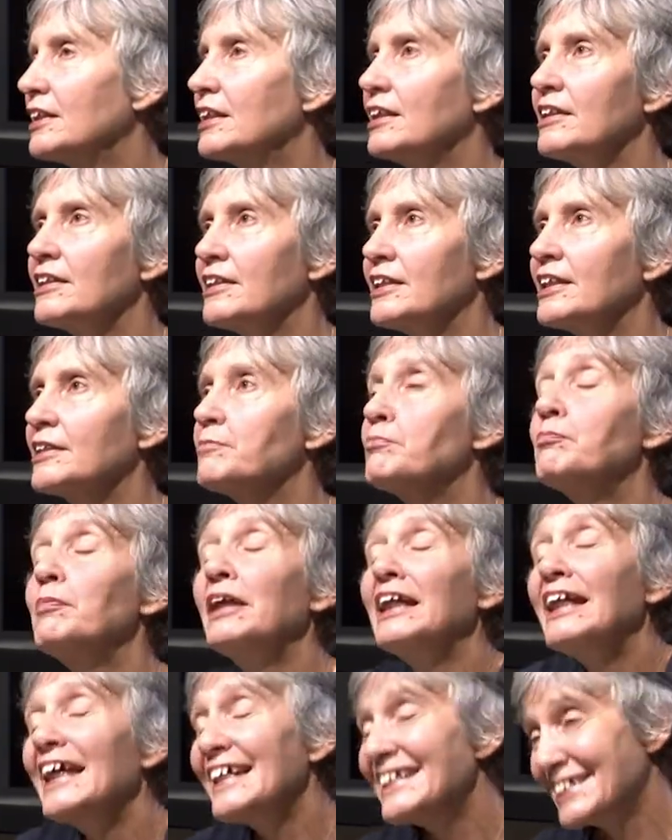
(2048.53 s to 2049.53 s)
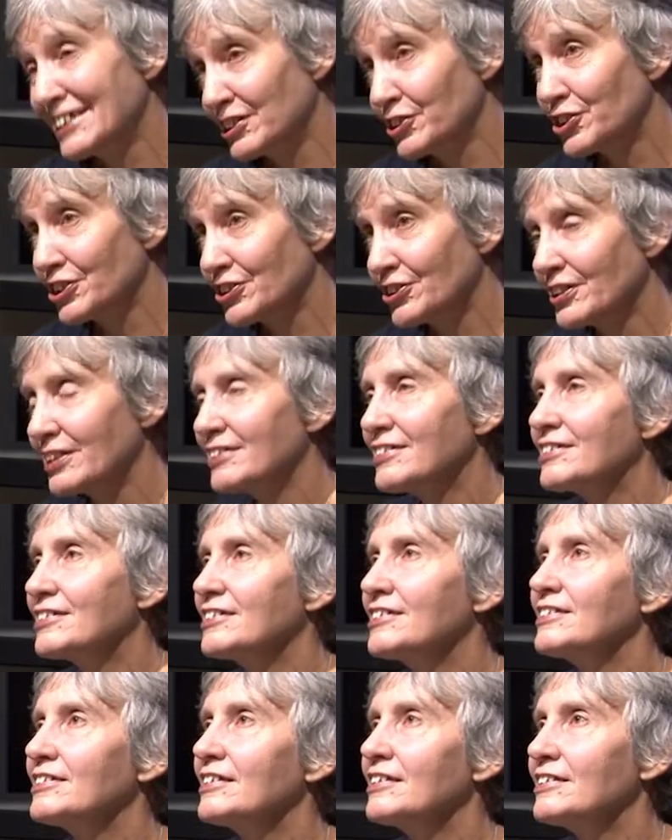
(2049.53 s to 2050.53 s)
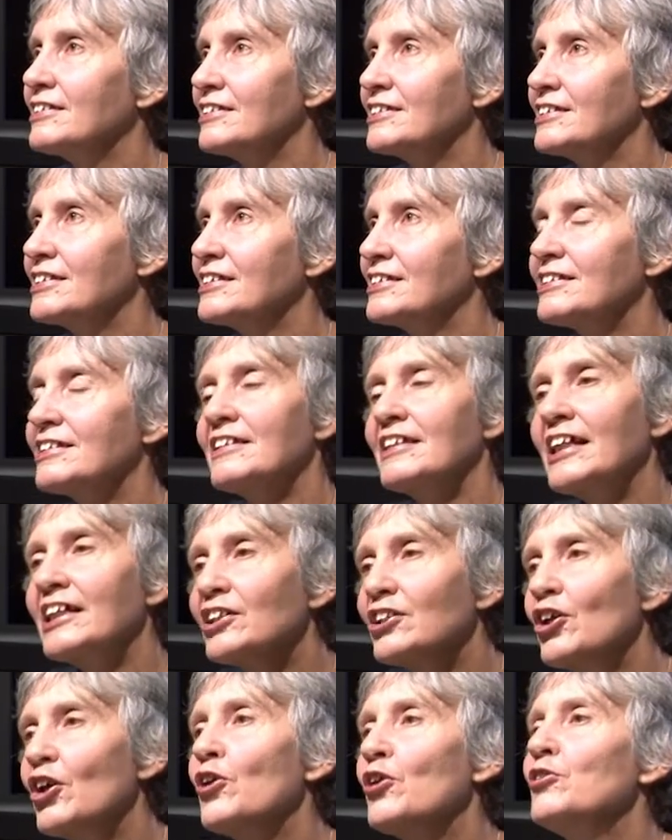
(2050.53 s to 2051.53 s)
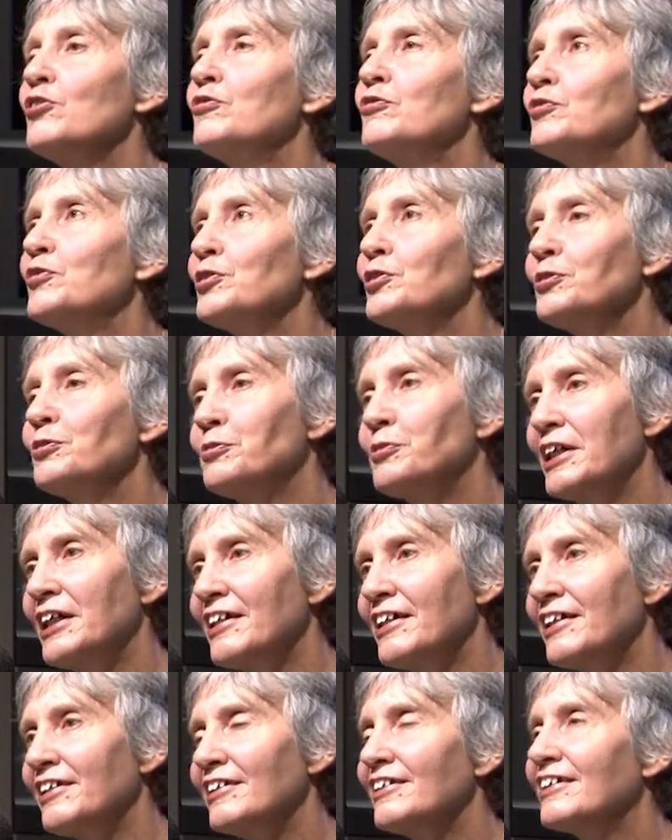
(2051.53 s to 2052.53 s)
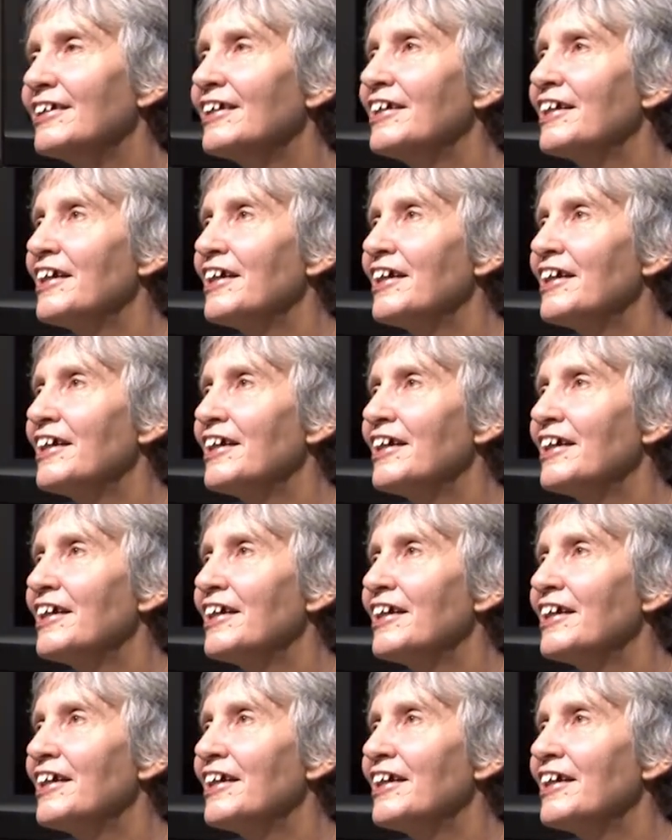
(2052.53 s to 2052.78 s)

they're blatant tricksters in the sense that they know full well